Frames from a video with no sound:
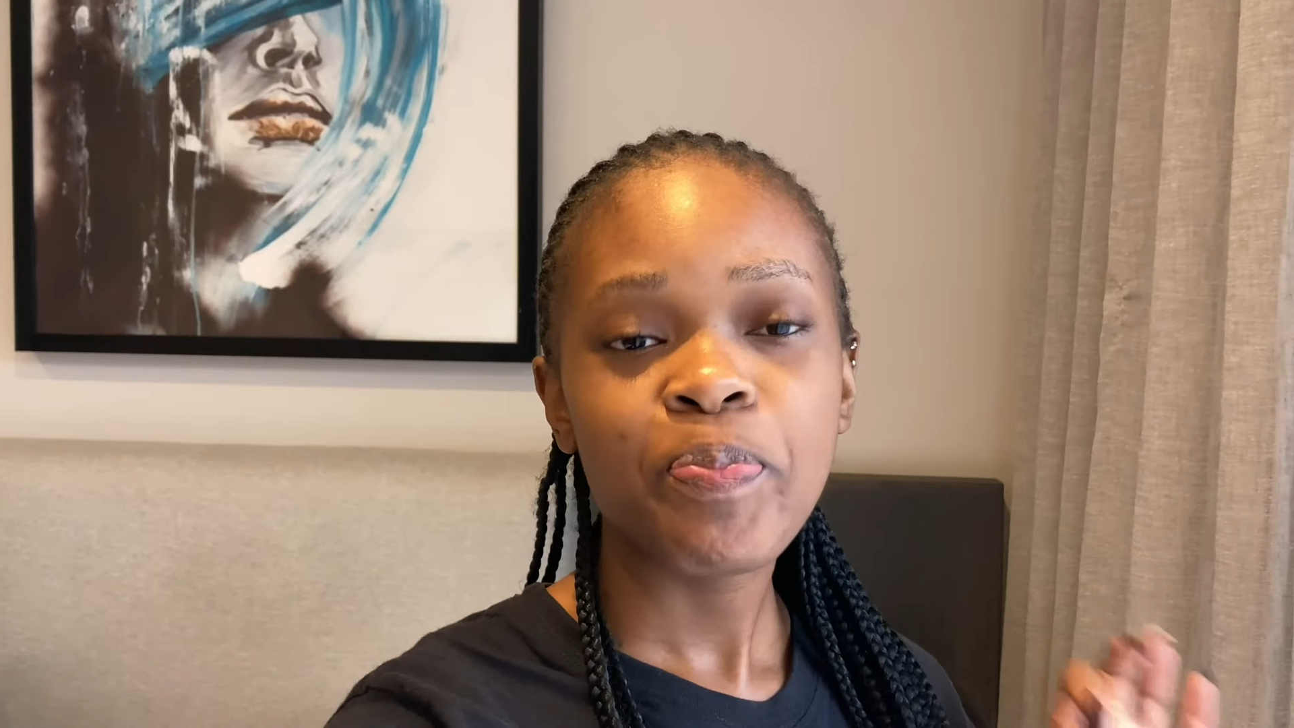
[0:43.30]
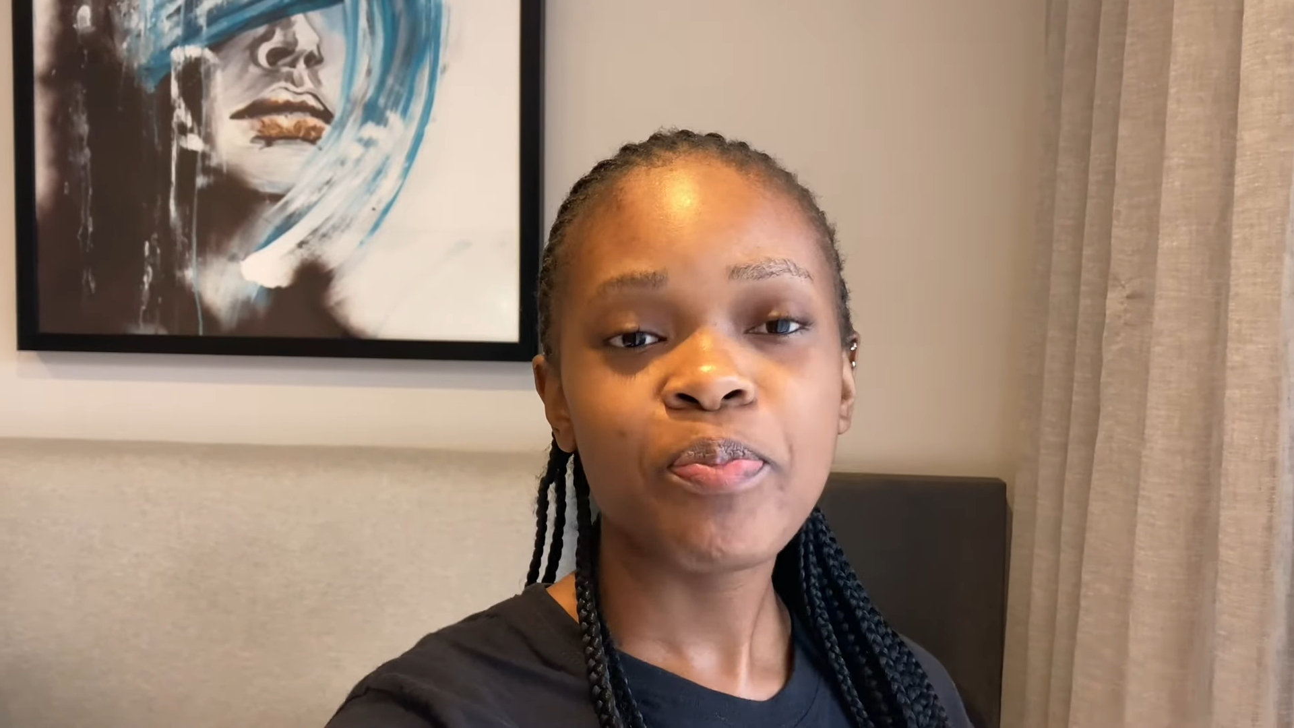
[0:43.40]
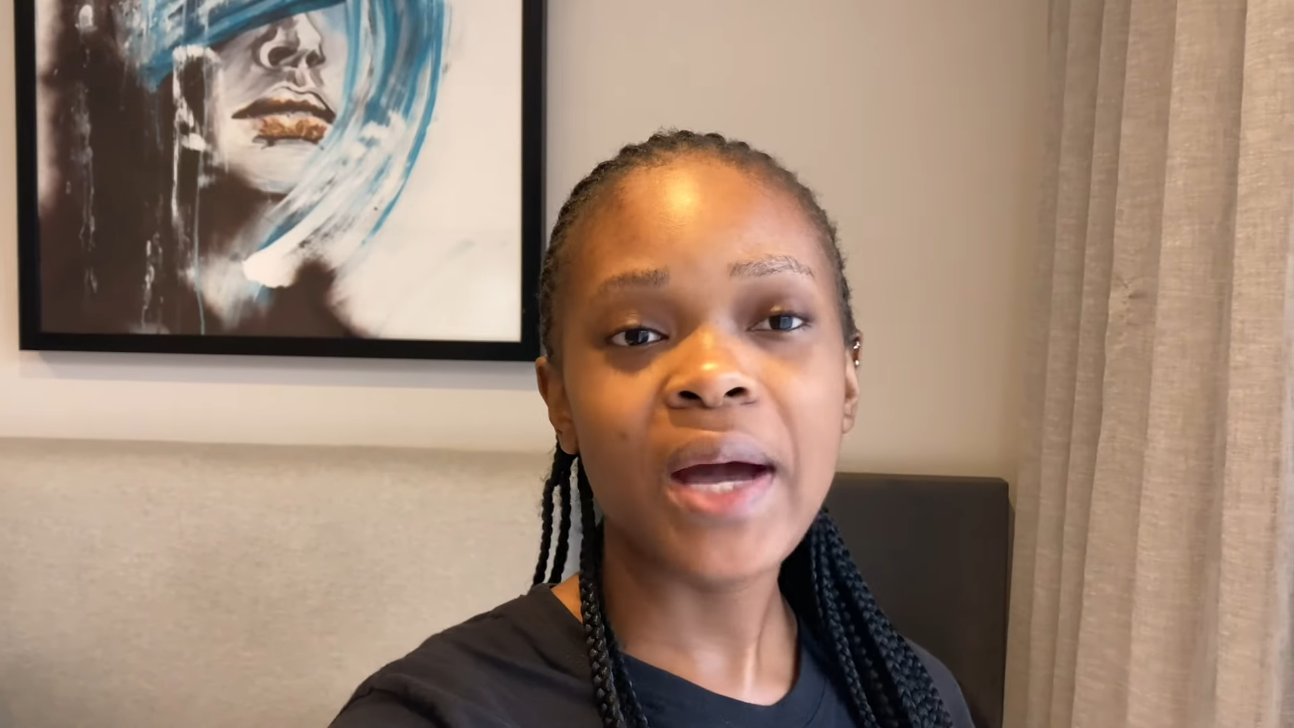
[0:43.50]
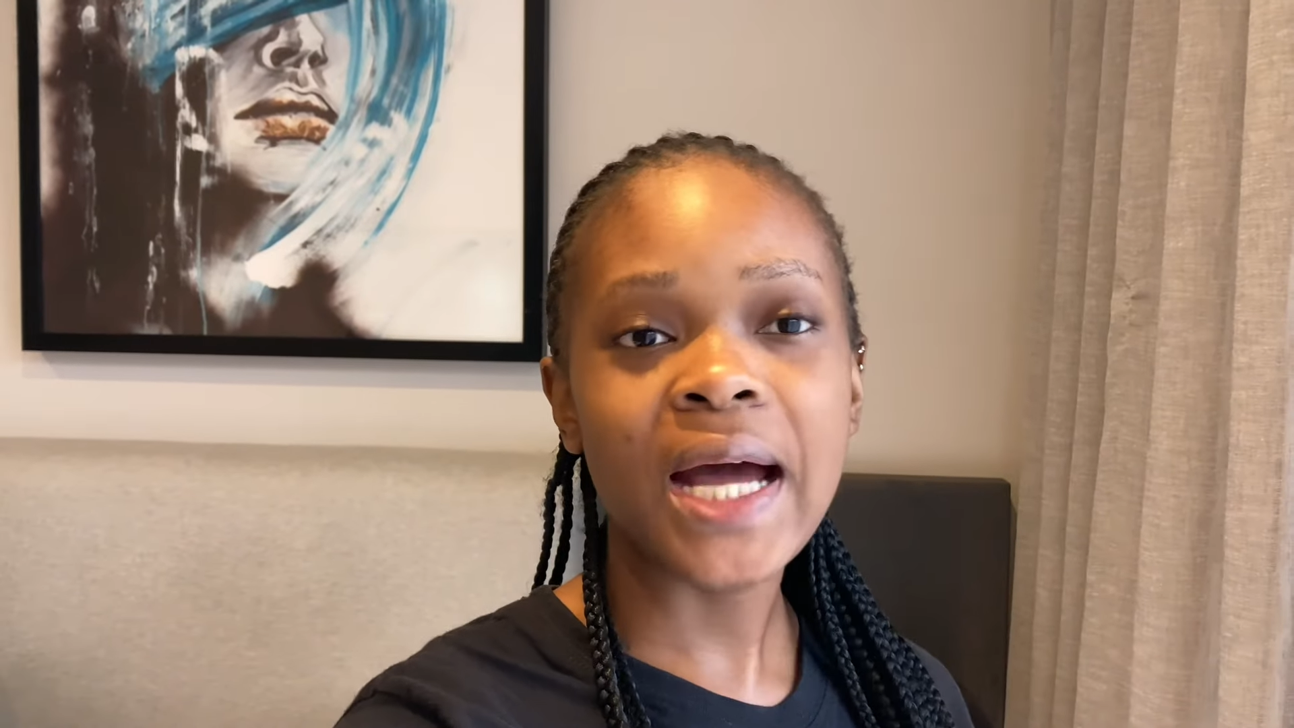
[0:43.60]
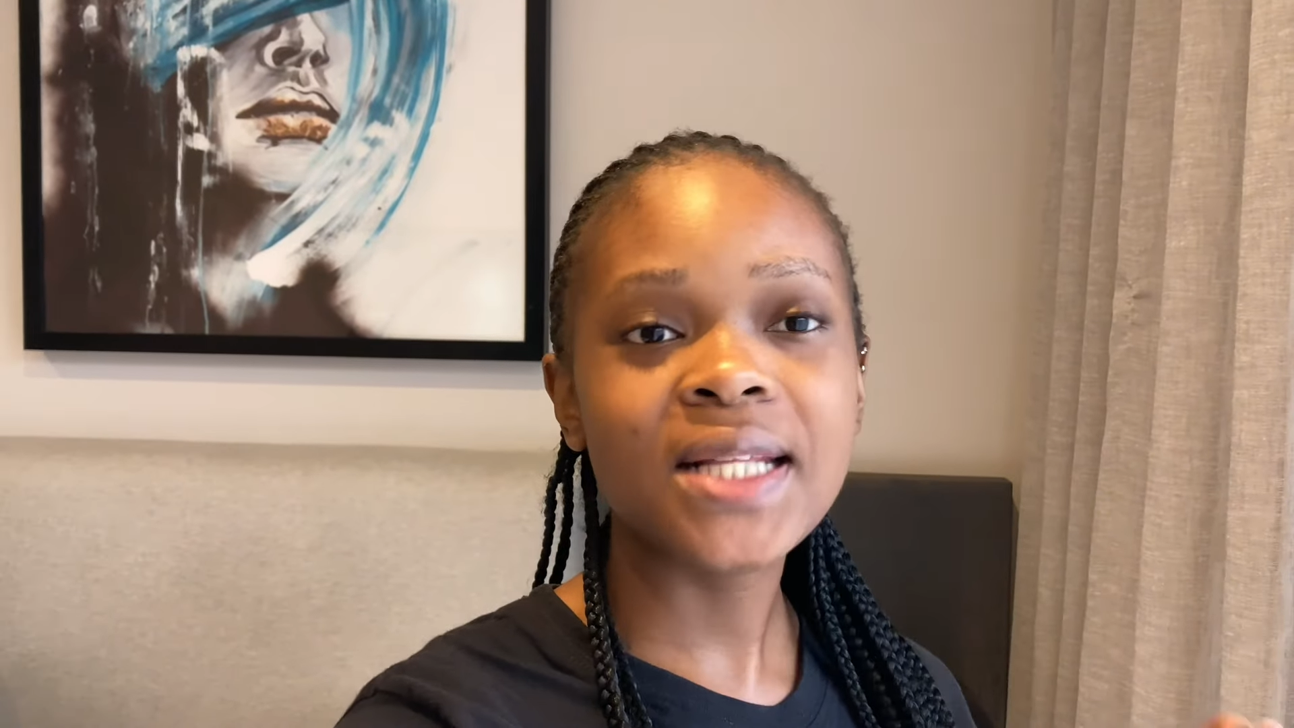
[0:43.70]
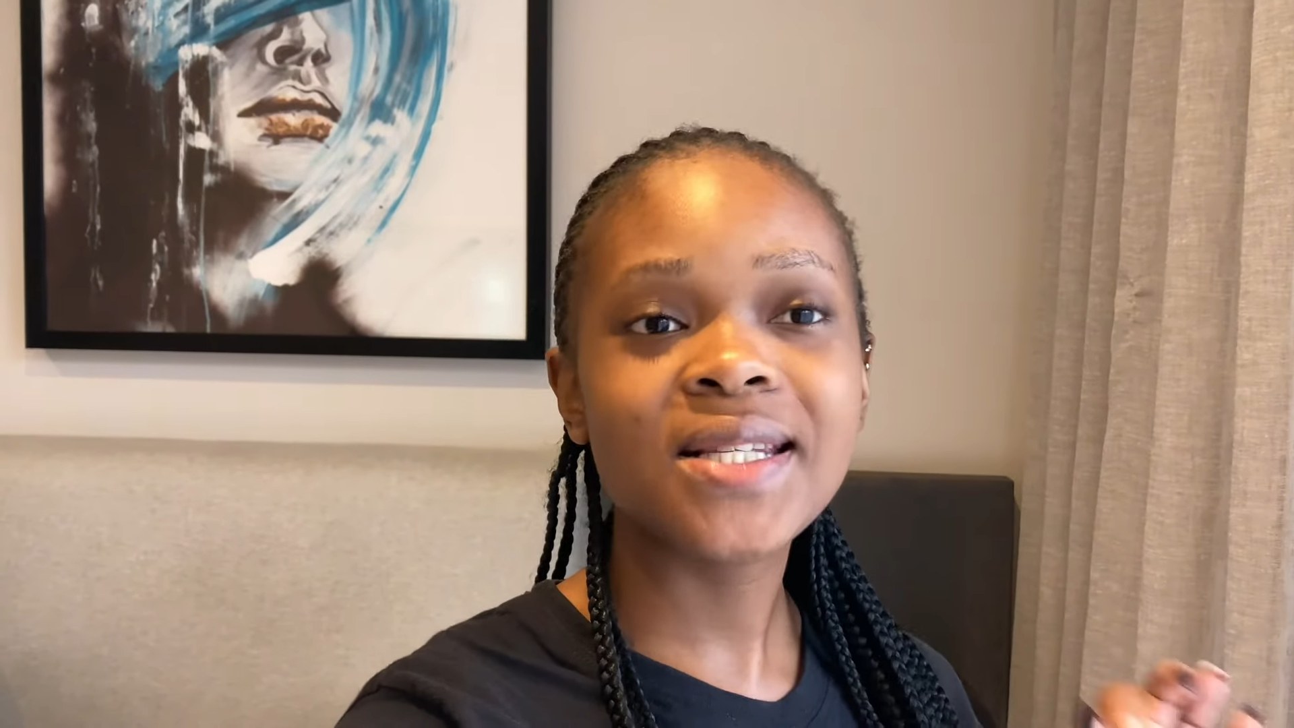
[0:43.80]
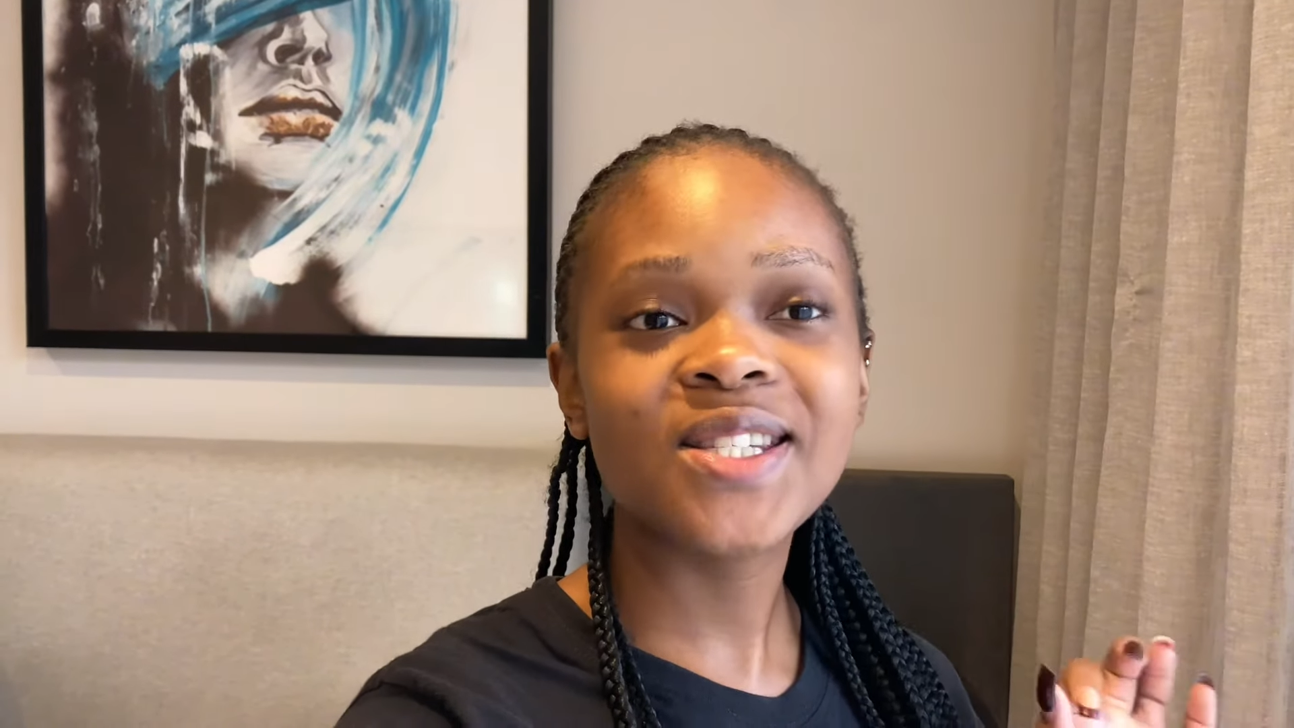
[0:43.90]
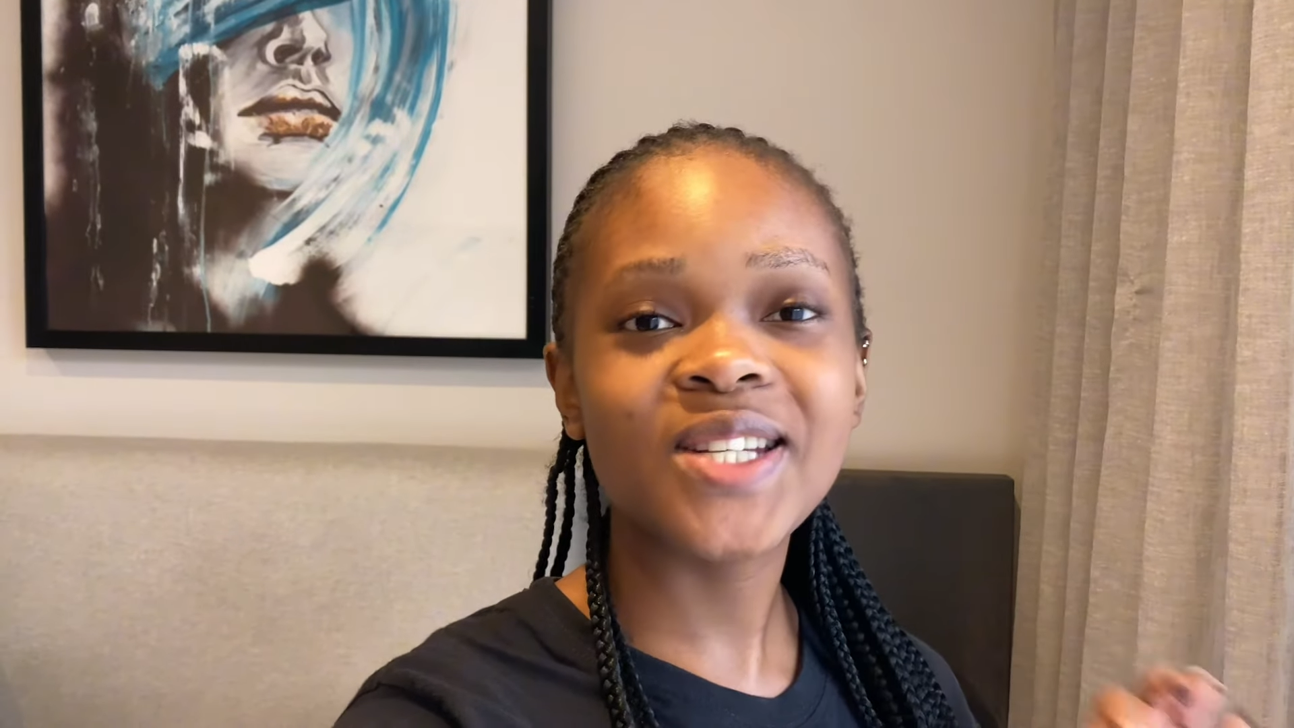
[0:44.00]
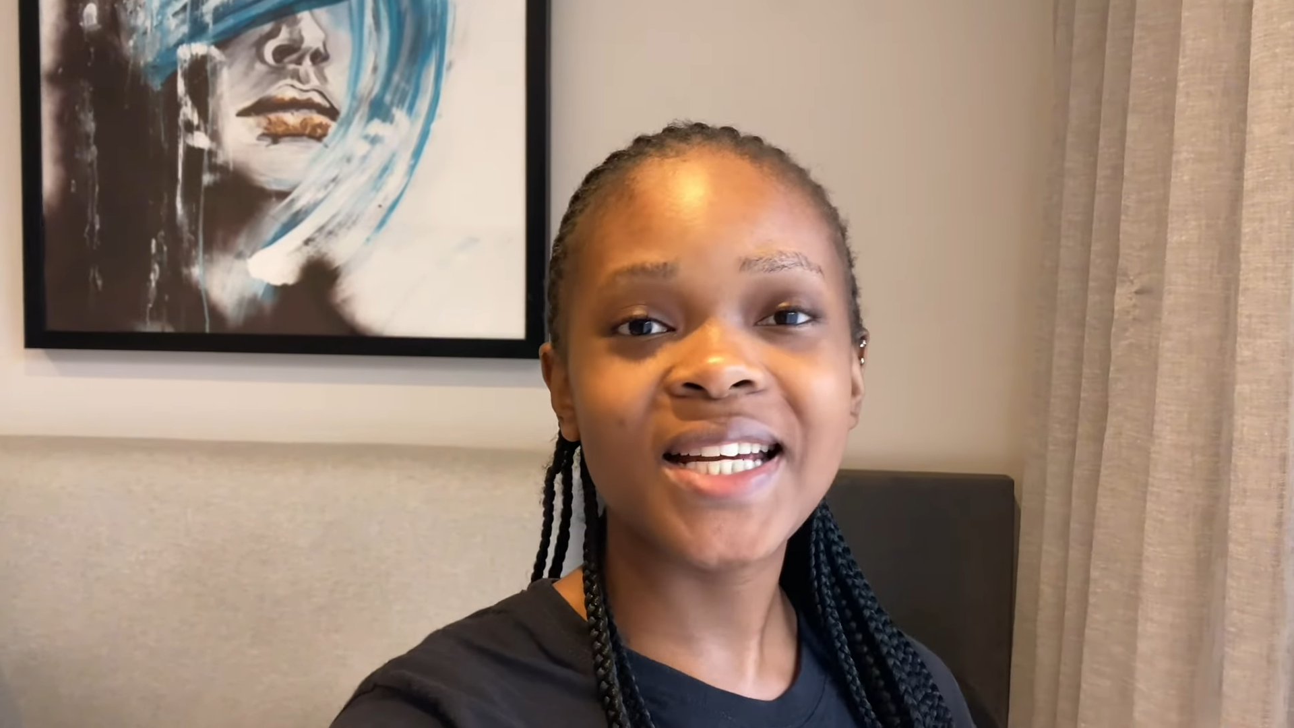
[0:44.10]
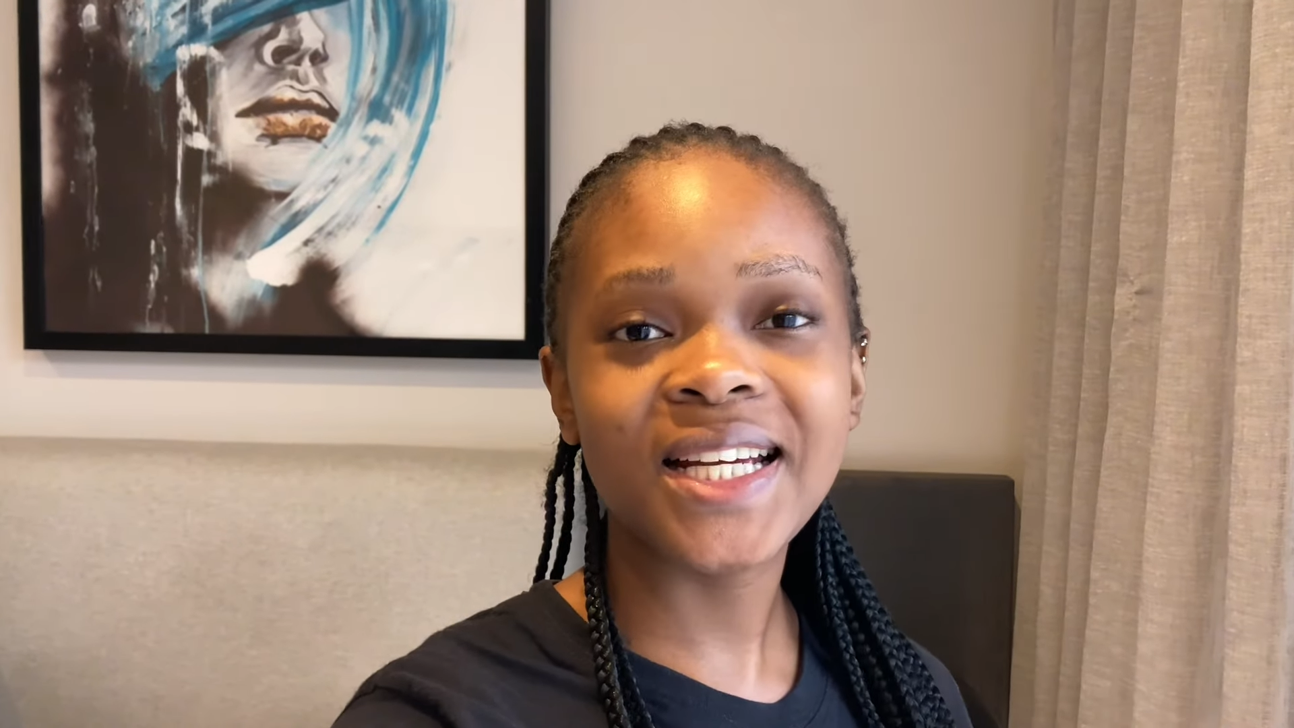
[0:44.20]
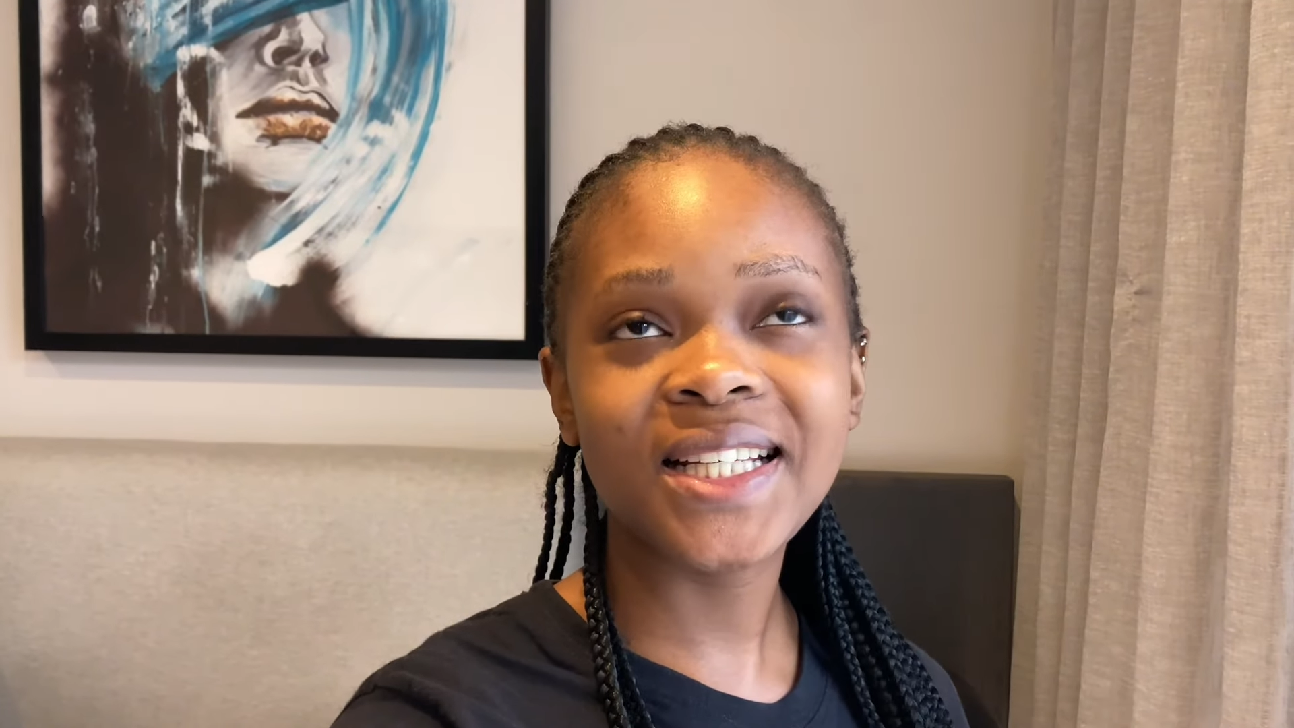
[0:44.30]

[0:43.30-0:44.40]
but today